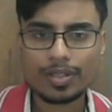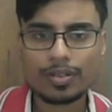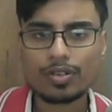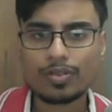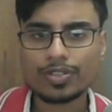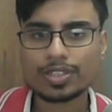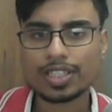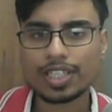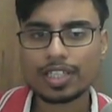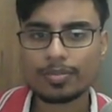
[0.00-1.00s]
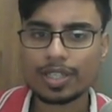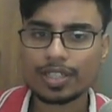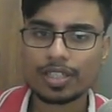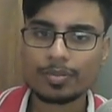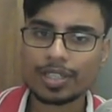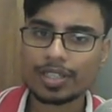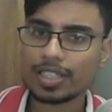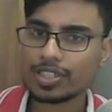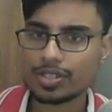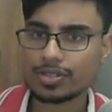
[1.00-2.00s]
obviously get better and better
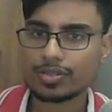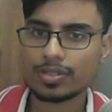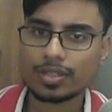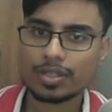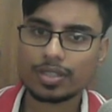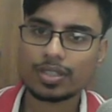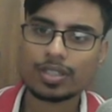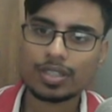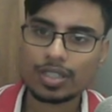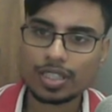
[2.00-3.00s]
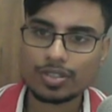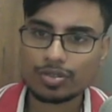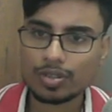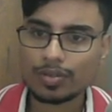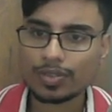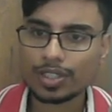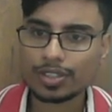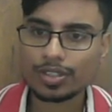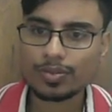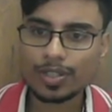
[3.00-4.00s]
at chess. Let's solve
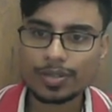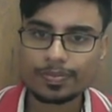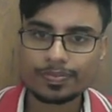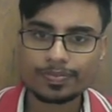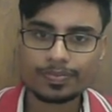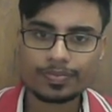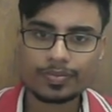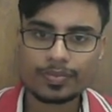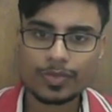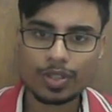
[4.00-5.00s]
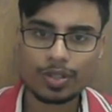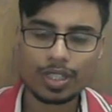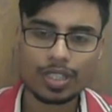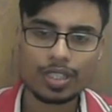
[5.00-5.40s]
another one. Okay,